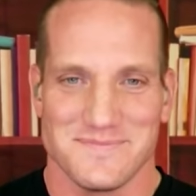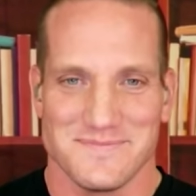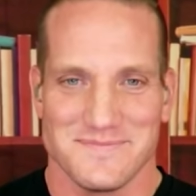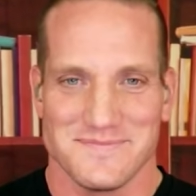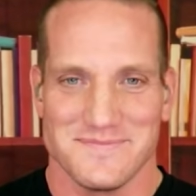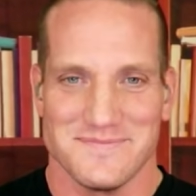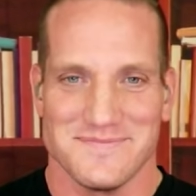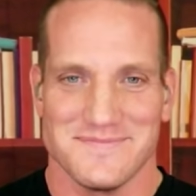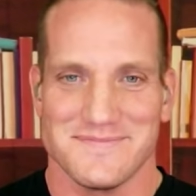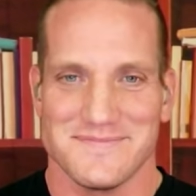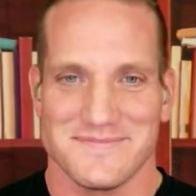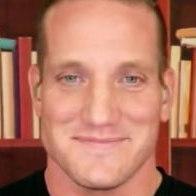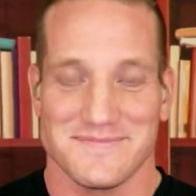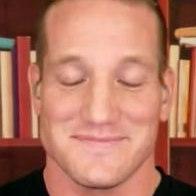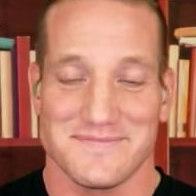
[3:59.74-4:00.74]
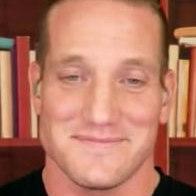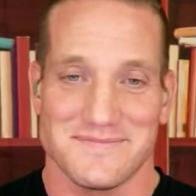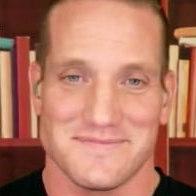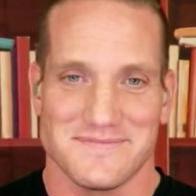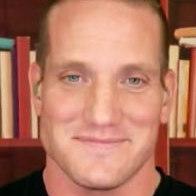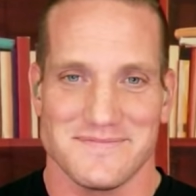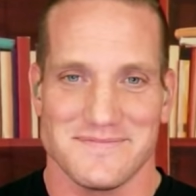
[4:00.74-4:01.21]

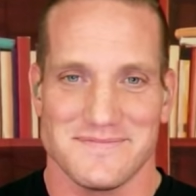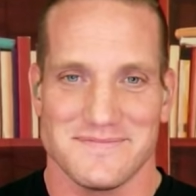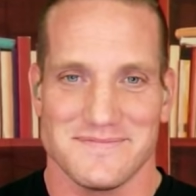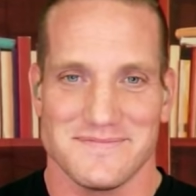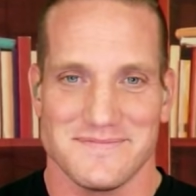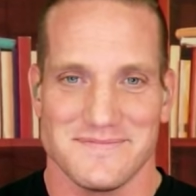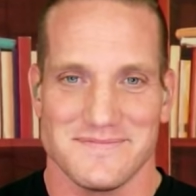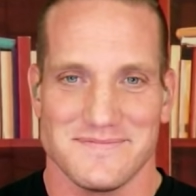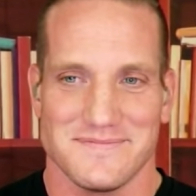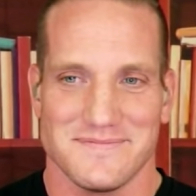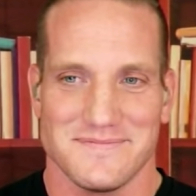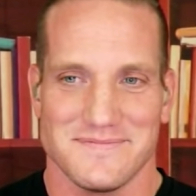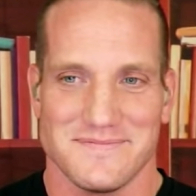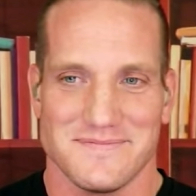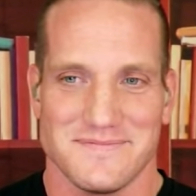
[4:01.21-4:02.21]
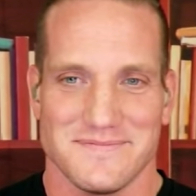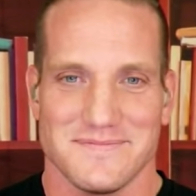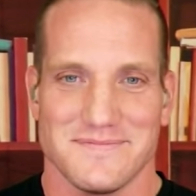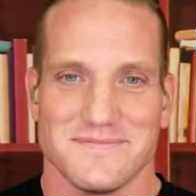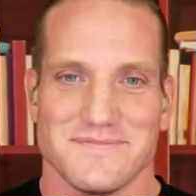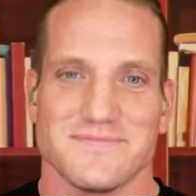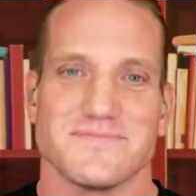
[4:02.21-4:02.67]

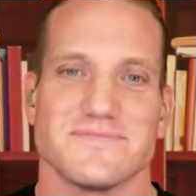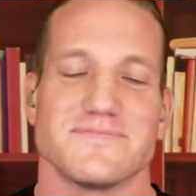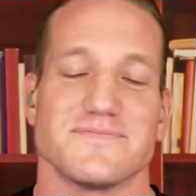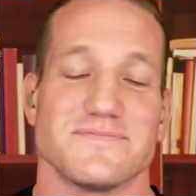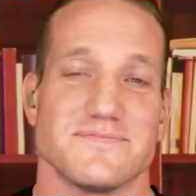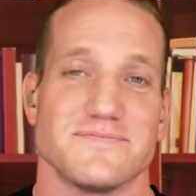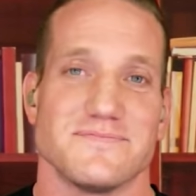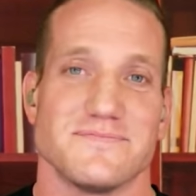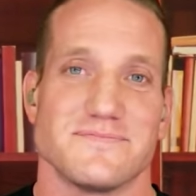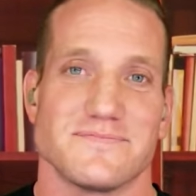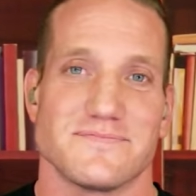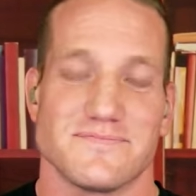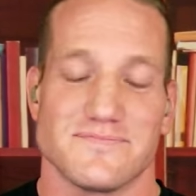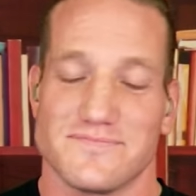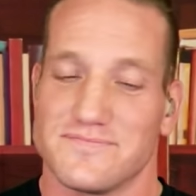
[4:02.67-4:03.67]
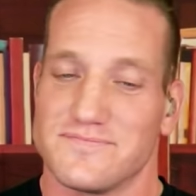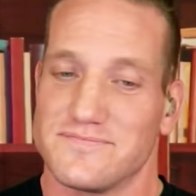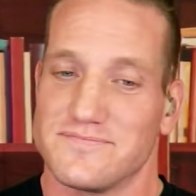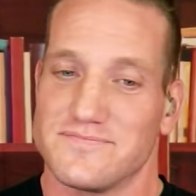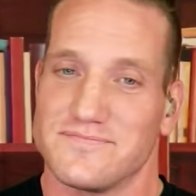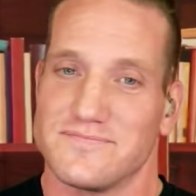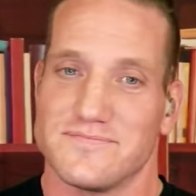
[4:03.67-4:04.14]

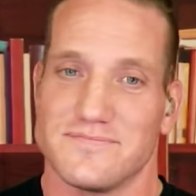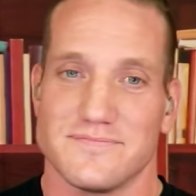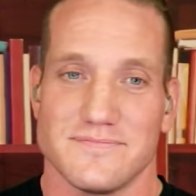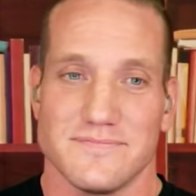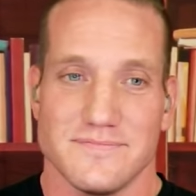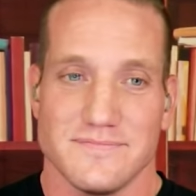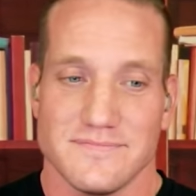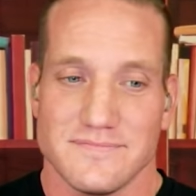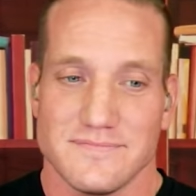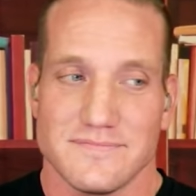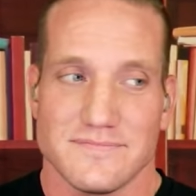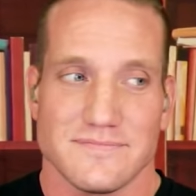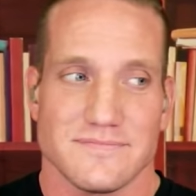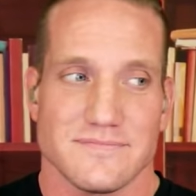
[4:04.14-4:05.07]
(not speaking)